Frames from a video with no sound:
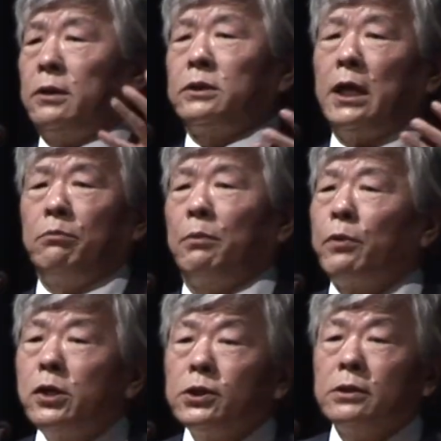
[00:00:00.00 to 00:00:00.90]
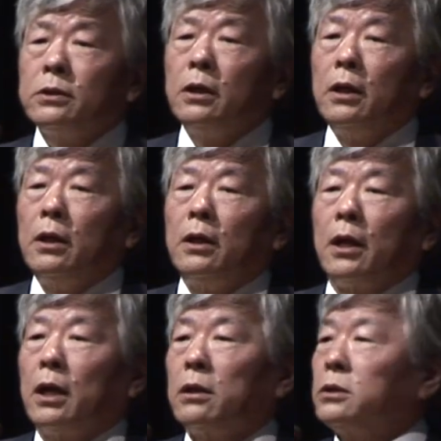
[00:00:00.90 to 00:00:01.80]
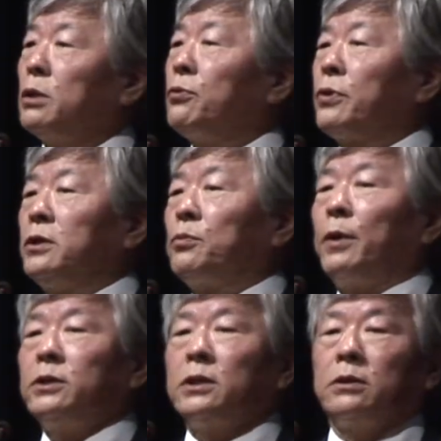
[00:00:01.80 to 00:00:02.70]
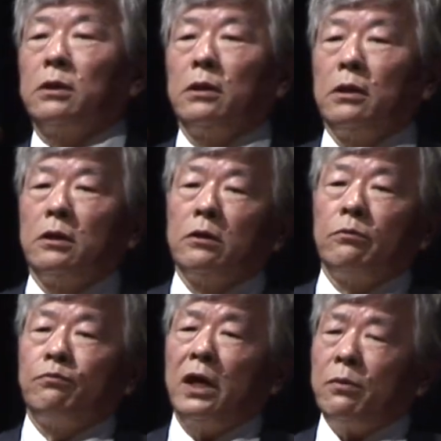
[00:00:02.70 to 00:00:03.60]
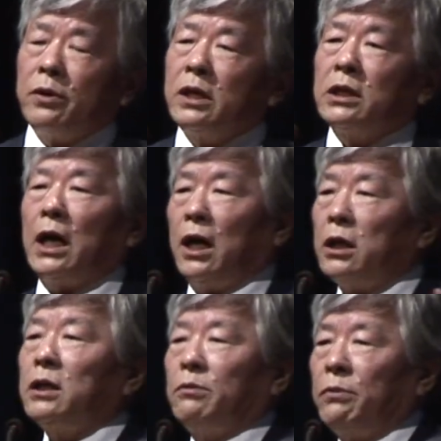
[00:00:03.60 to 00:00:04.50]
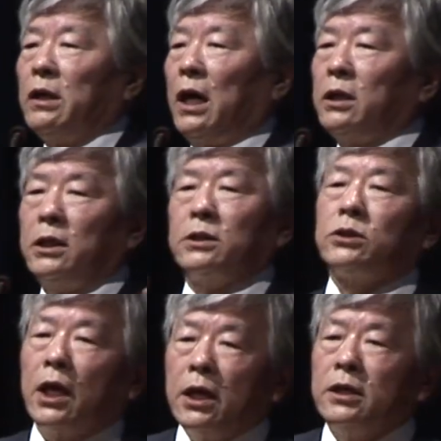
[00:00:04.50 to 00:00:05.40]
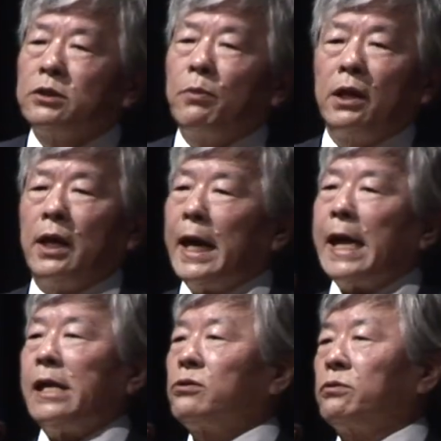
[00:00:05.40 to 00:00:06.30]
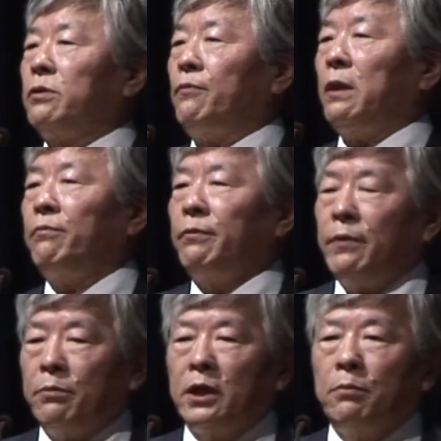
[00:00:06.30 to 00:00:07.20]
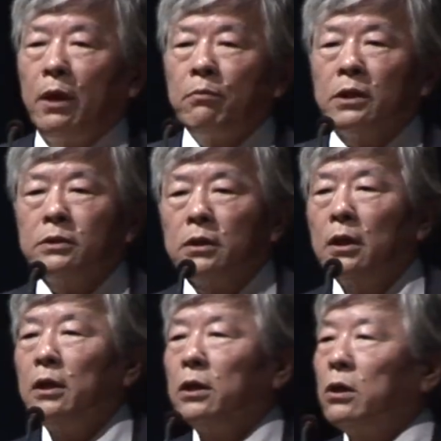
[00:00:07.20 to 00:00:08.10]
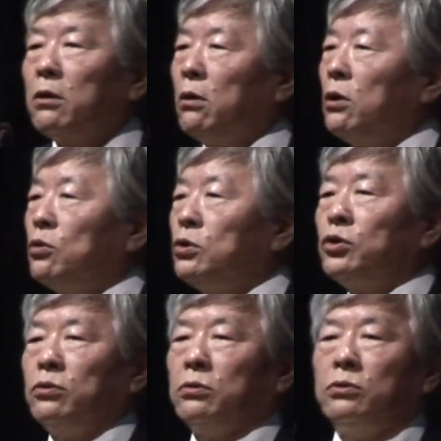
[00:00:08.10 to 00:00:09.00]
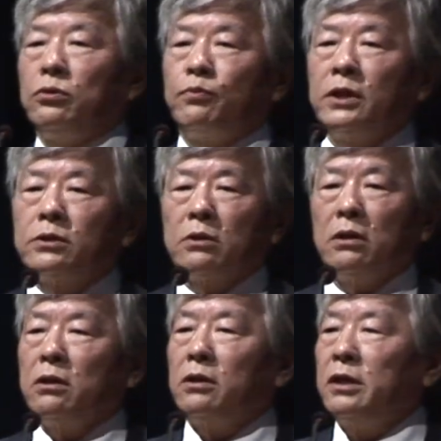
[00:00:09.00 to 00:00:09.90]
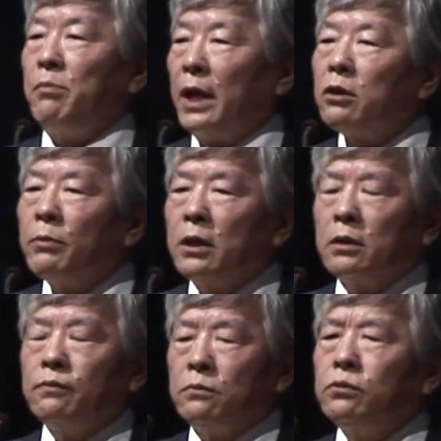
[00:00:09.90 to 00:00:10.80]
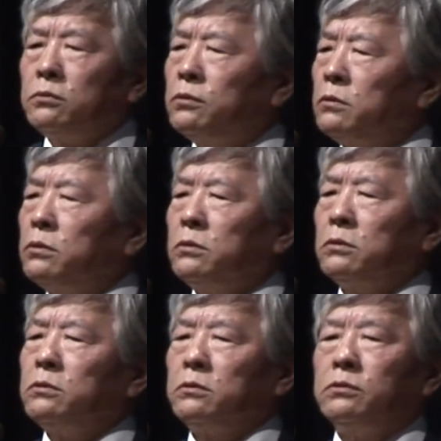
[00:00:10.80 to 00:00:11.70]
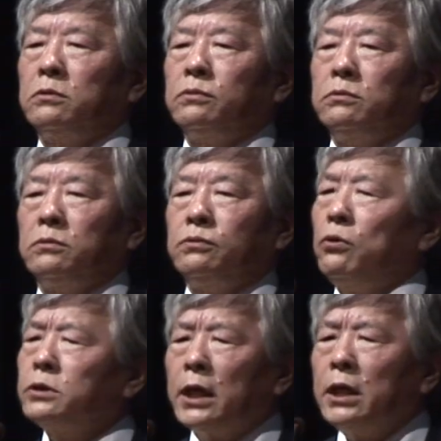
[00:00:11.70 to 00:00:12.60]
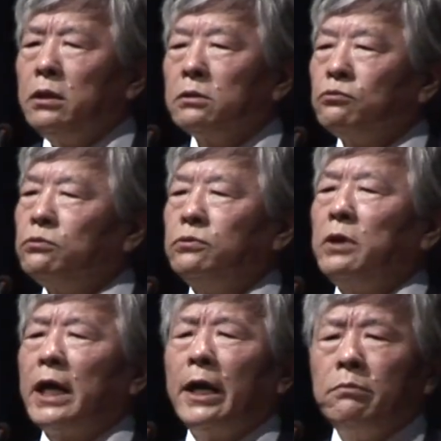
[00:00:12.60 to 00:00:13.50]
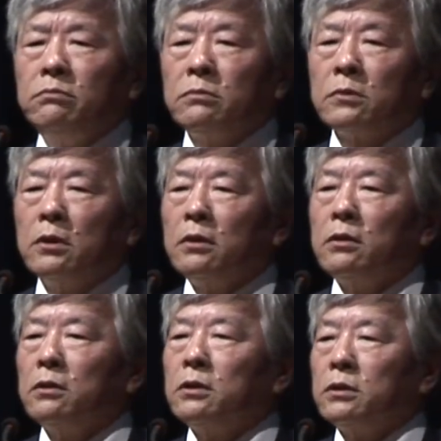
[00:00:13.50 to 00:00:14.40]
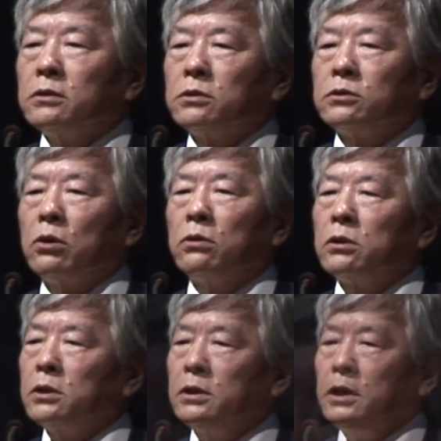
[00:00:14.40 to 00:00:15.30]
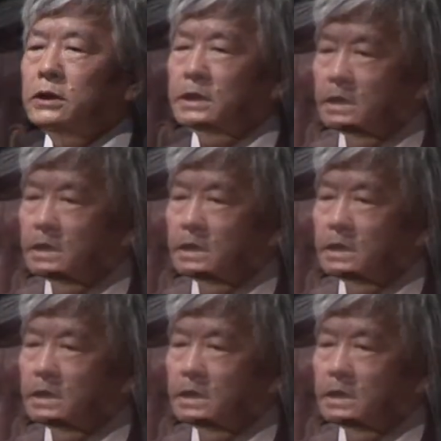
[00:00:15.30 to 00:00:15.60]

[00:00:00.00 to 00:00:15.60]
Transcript: Alzheimer patient. And some of these patients, probably in the earlier stage, may ask the family members, you know, would you please remind me who was I, who I am? So this